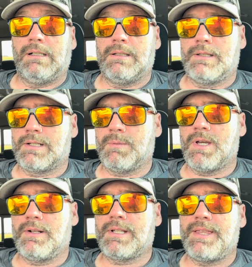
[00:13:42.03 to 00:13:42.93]
There's some
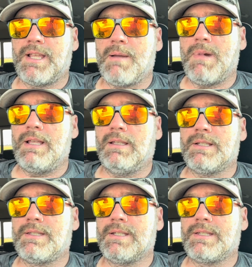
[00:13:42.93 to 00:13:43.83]
others I think I might
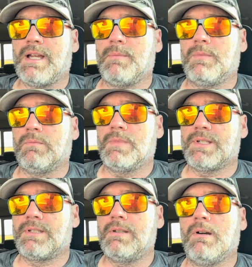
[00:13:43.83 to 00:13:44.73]
list this
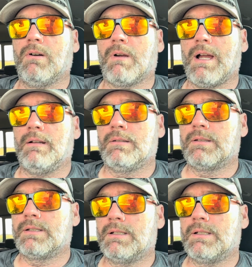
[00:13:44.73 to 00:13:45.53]
go around.